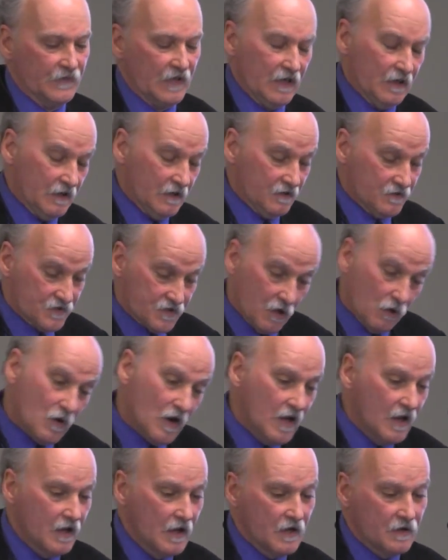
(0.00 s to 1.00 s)
Uh,
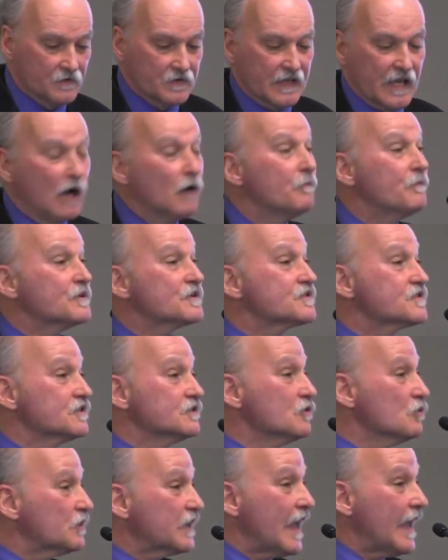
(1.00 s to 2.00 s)
so kelp is
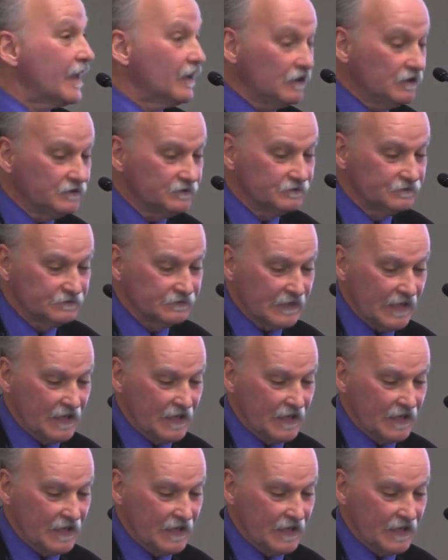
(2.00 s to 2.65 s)
the new kale,